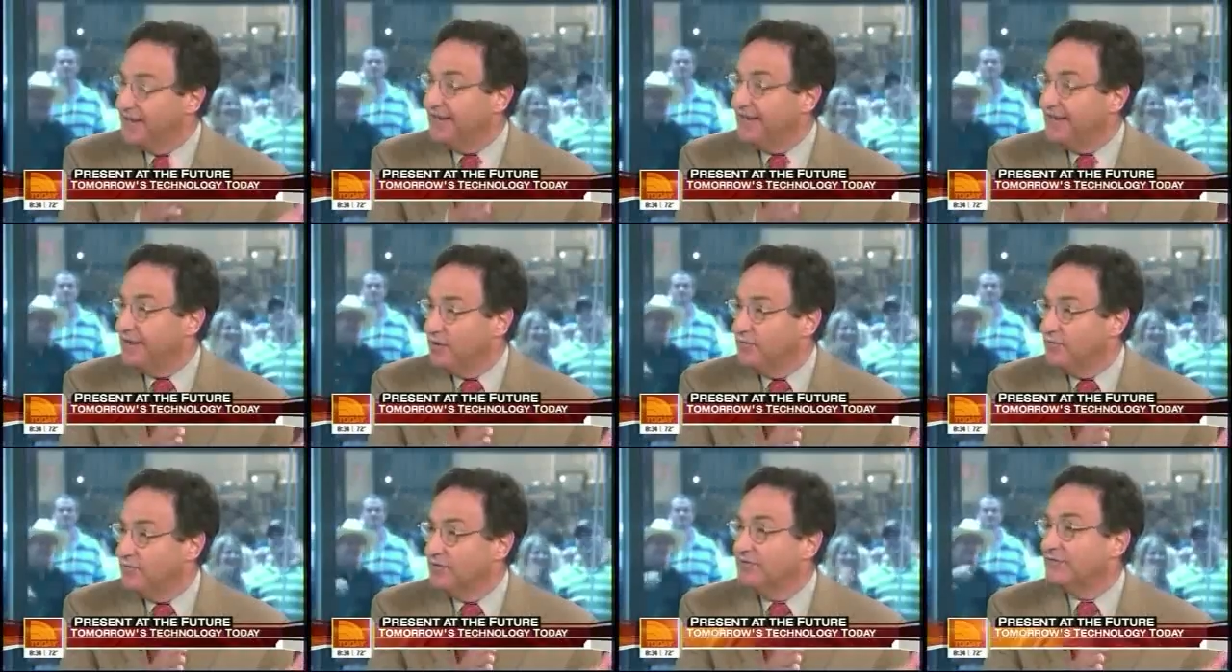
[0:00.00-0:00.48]

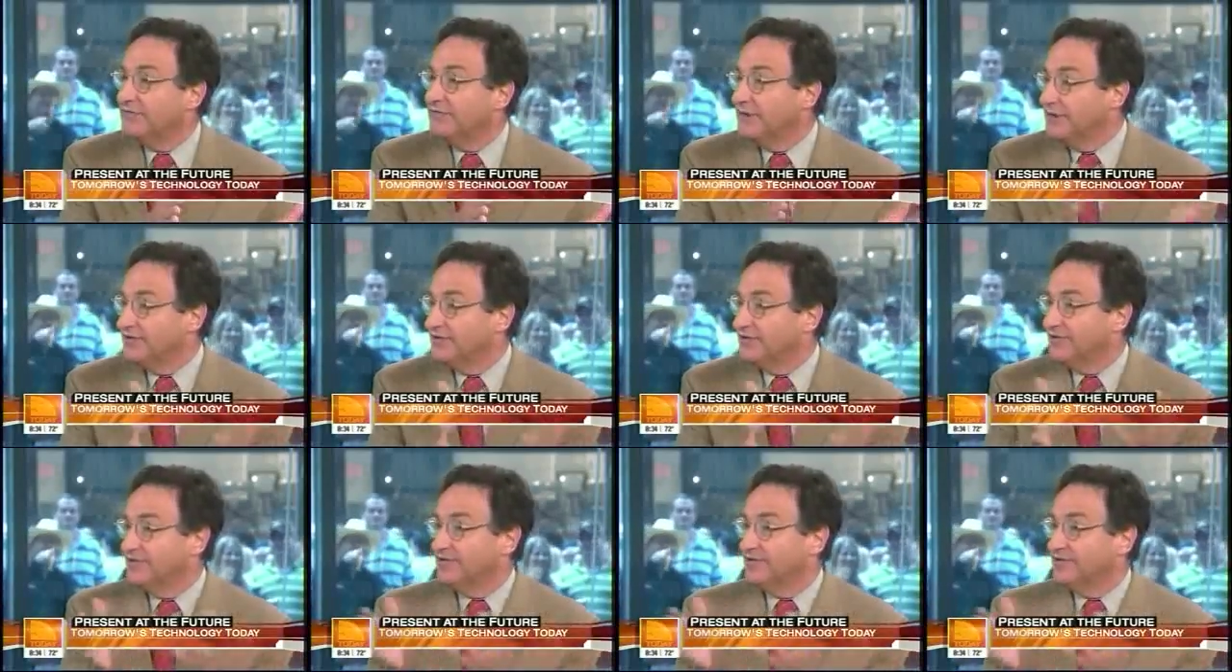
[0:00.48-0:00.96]
take over
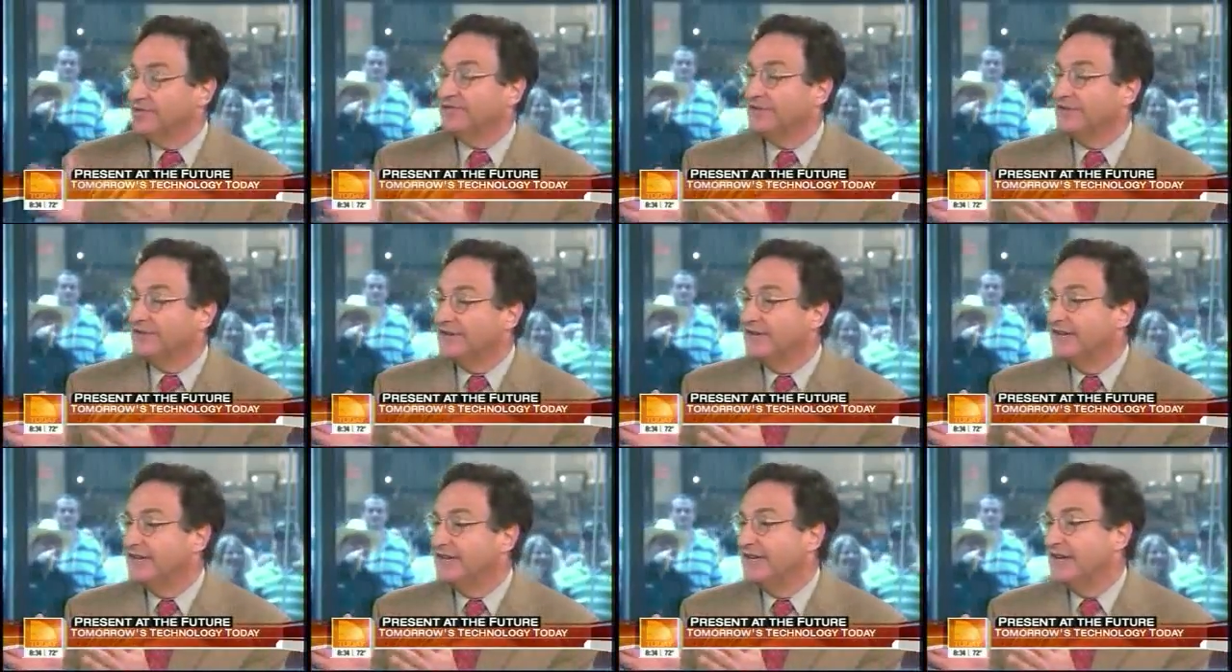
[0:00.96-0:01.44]
functions of
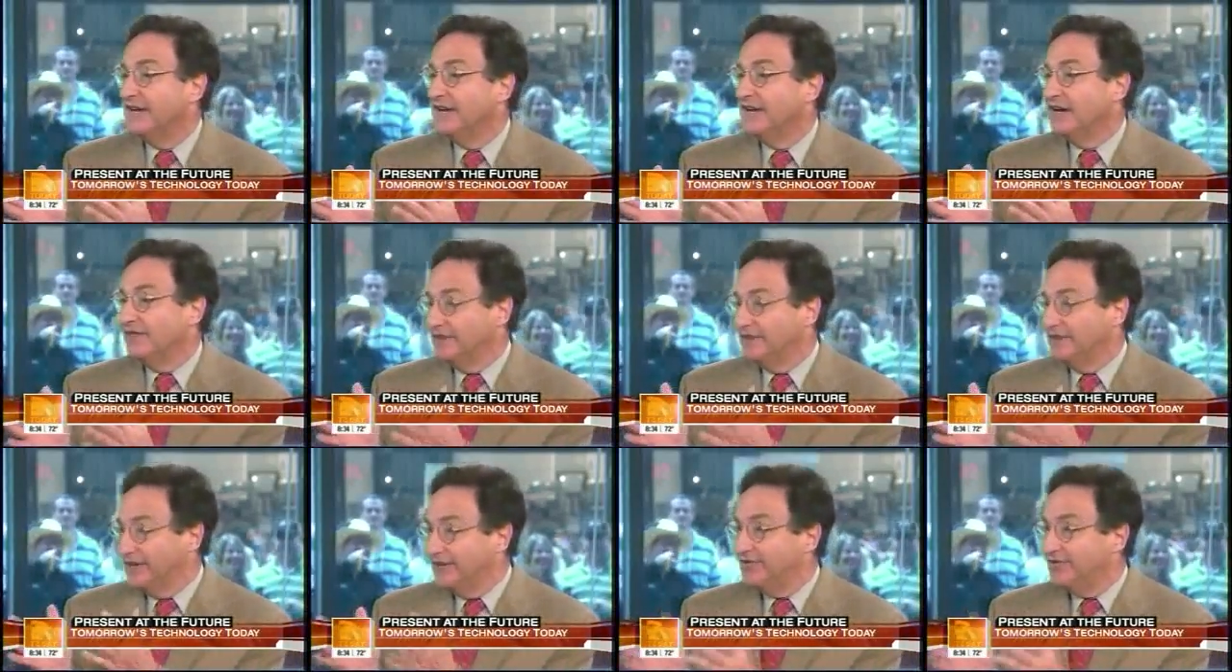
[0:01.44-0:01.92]

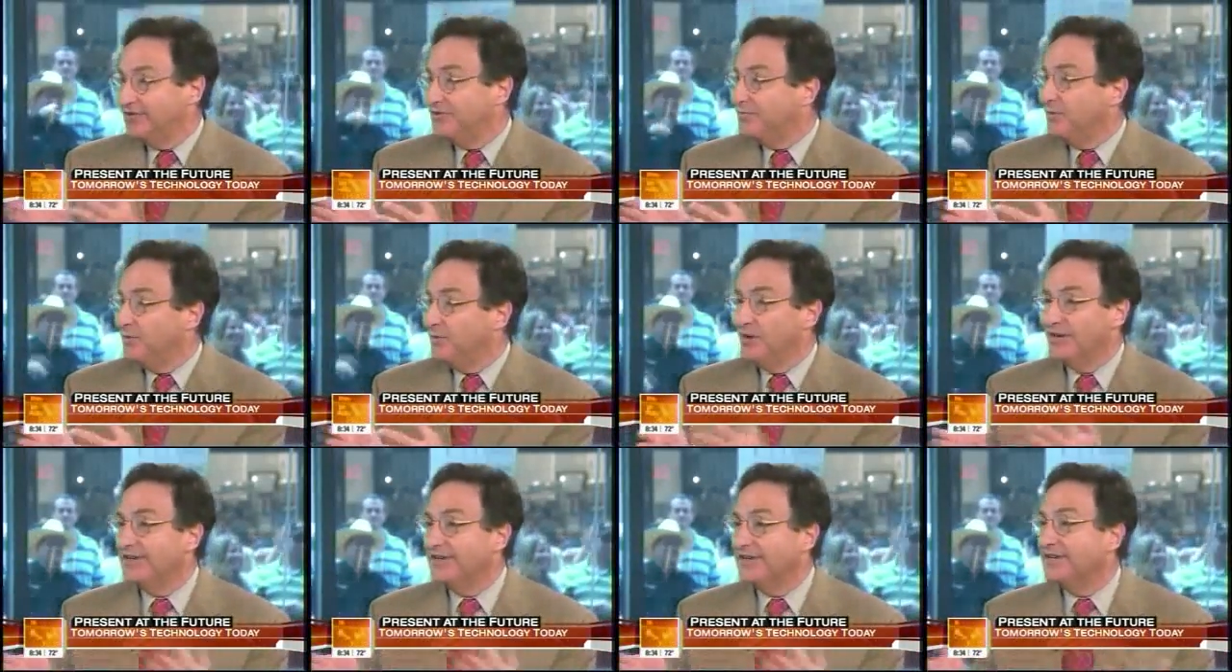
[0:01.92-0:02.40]
the
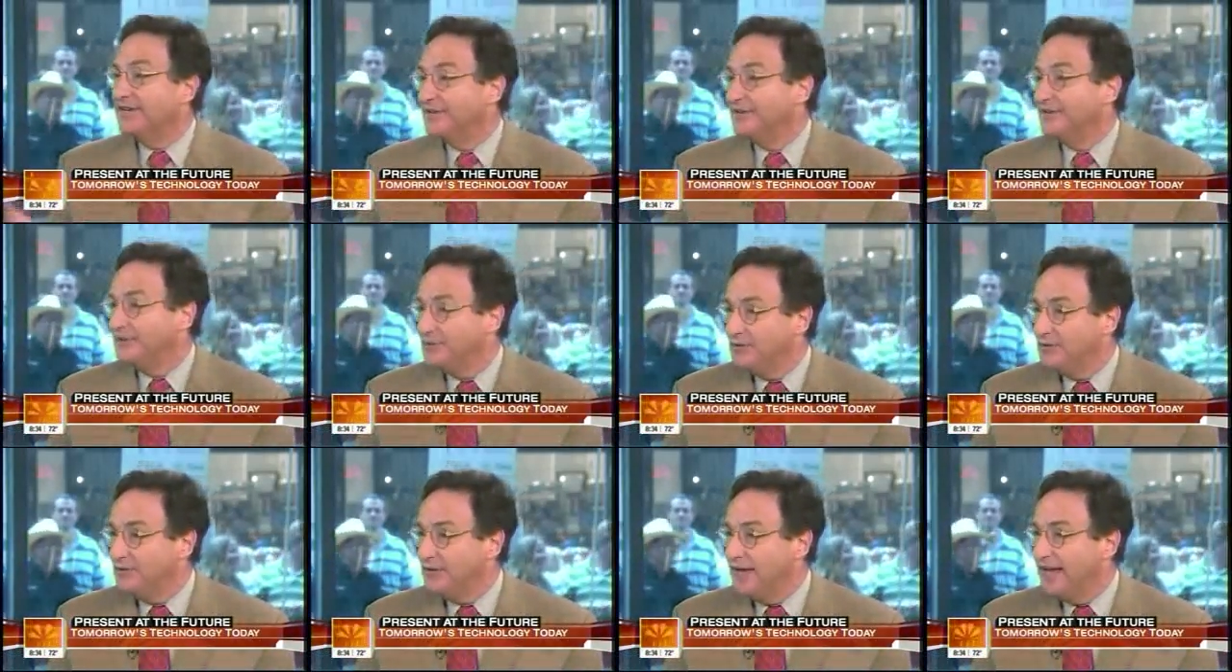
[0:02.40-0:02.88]
injured part can
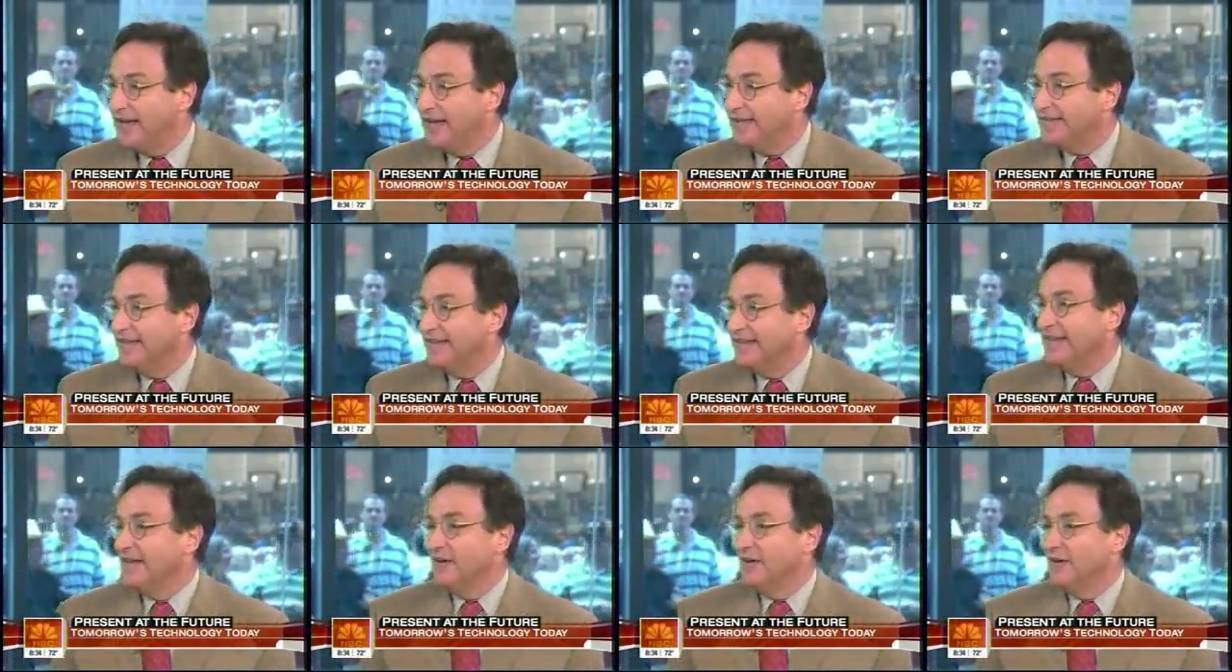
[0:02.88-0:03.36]
do
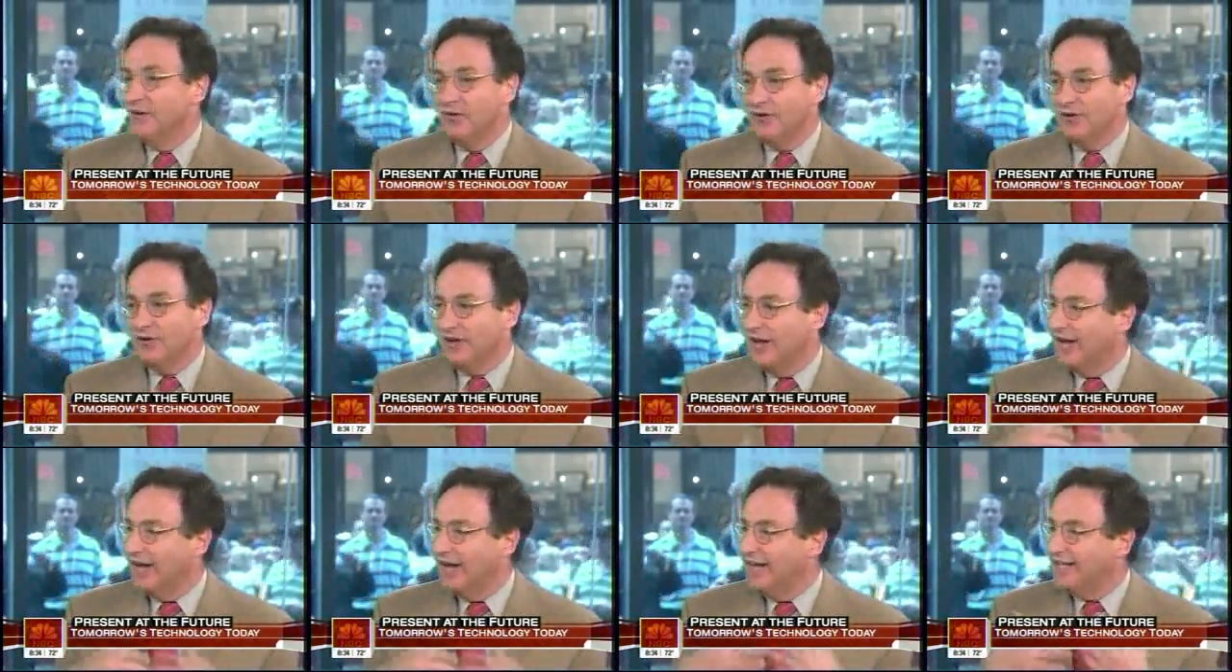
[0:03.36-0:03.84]
that.
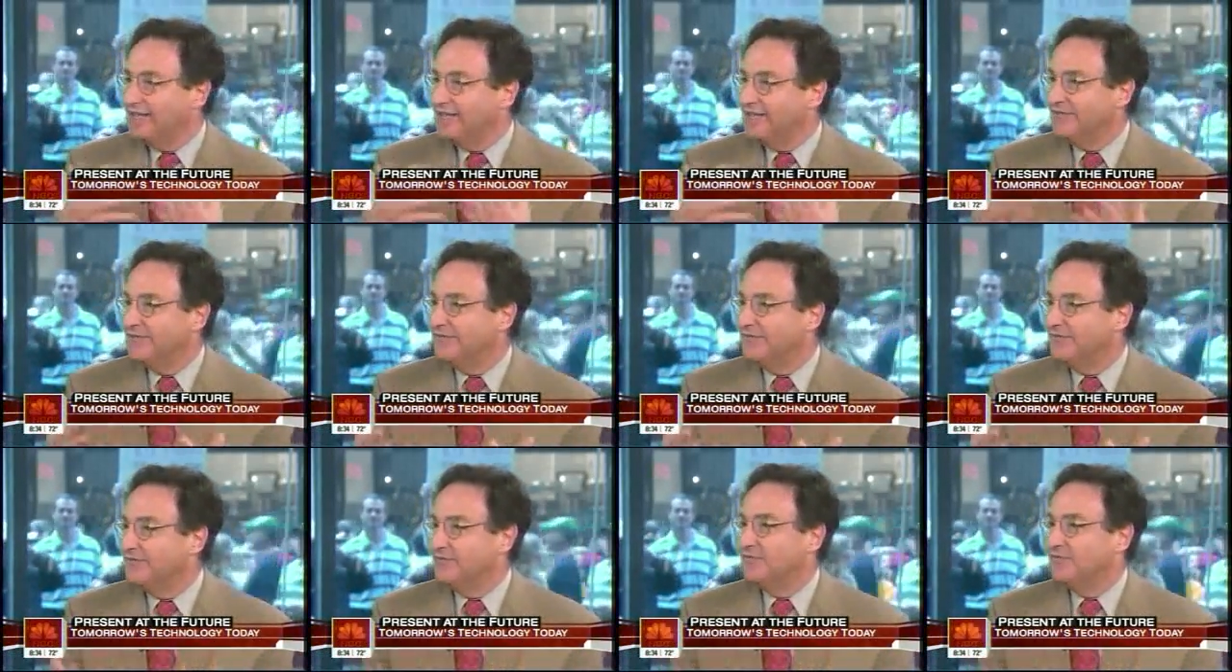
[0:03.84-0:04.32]
All kinds
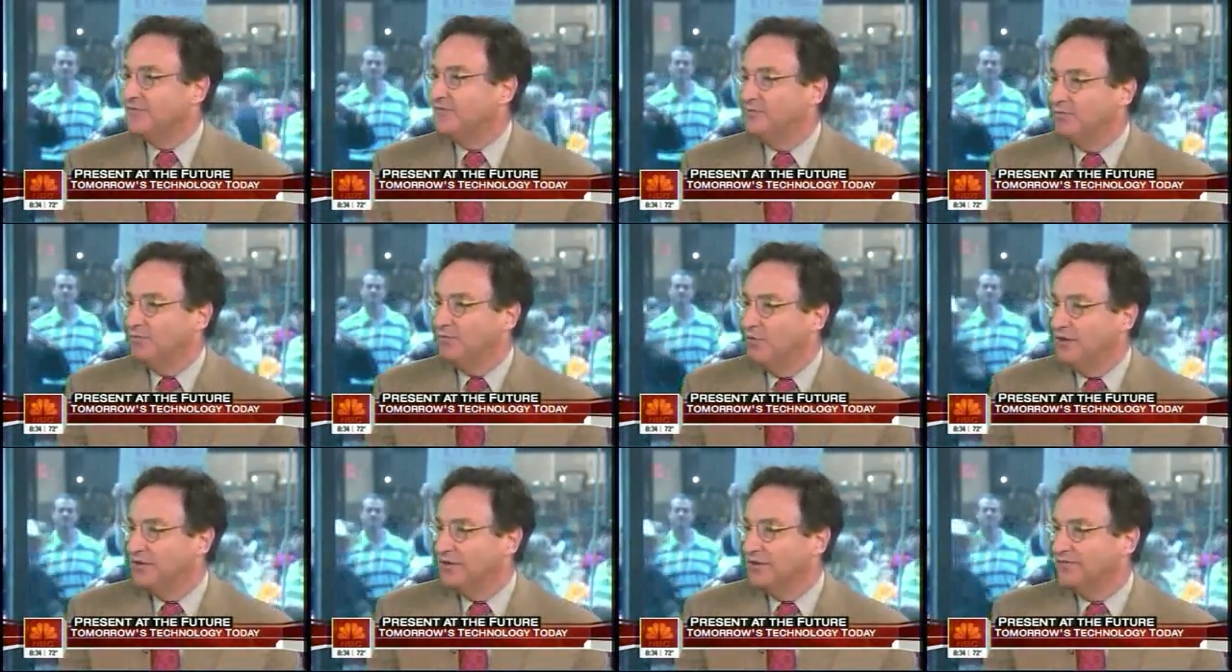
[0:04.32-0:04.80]
of
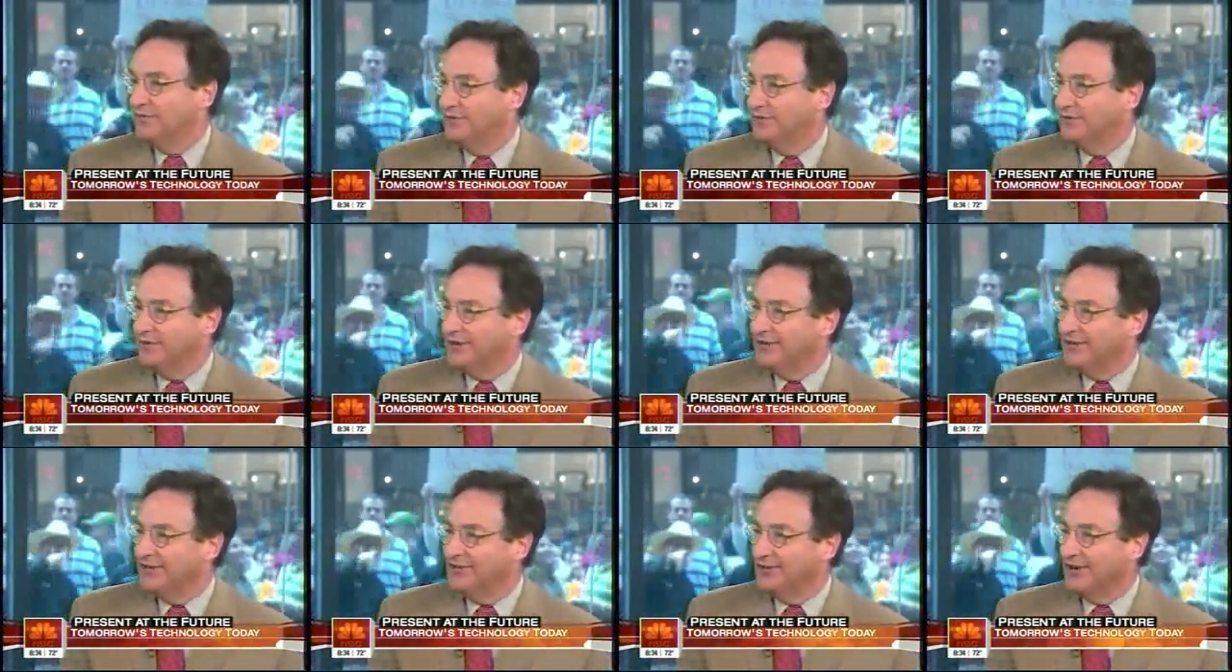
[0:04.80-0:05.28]
wonderful
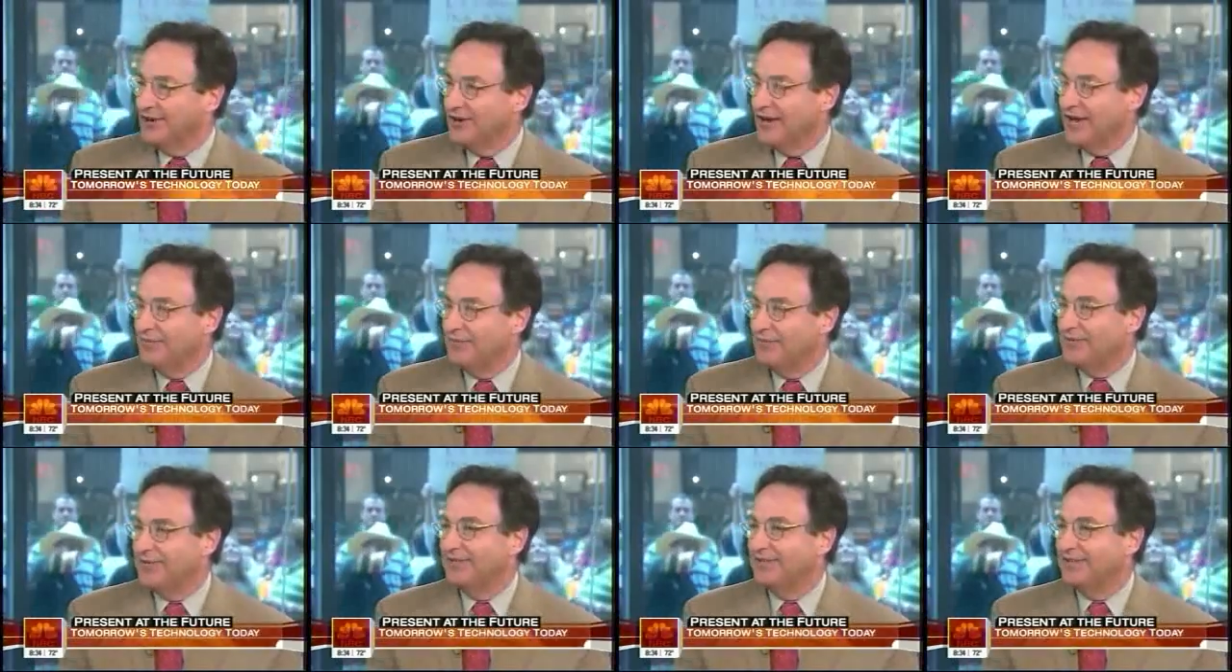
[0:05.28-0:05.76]
things are
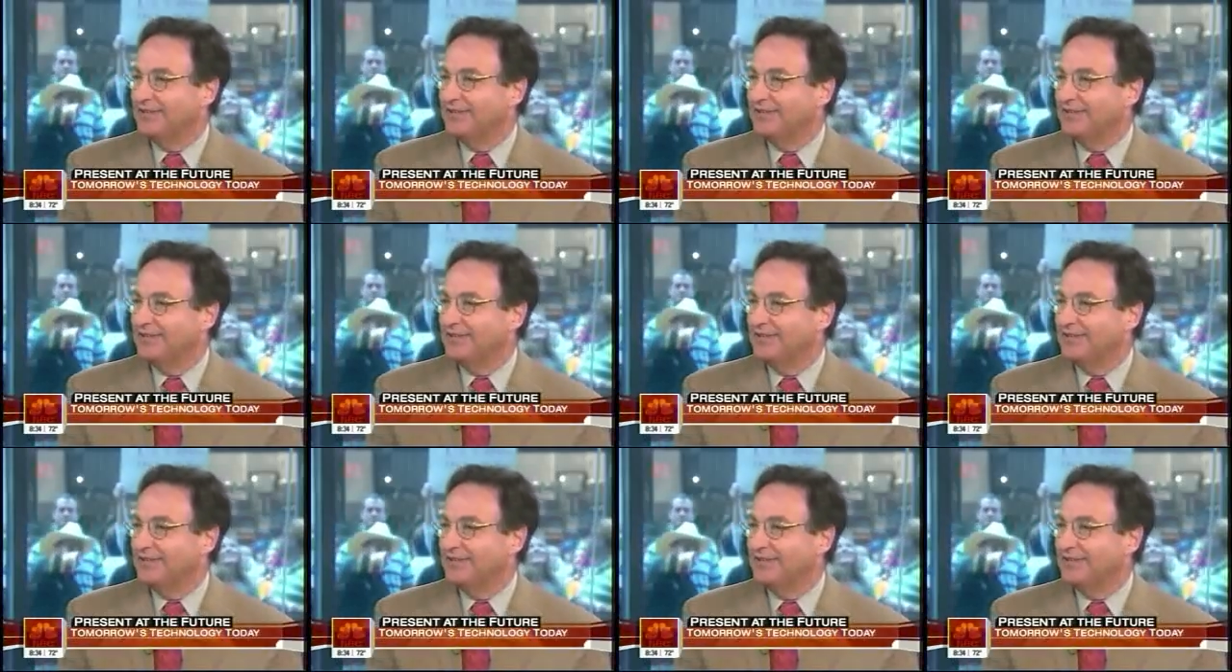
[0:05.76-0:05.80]
happening.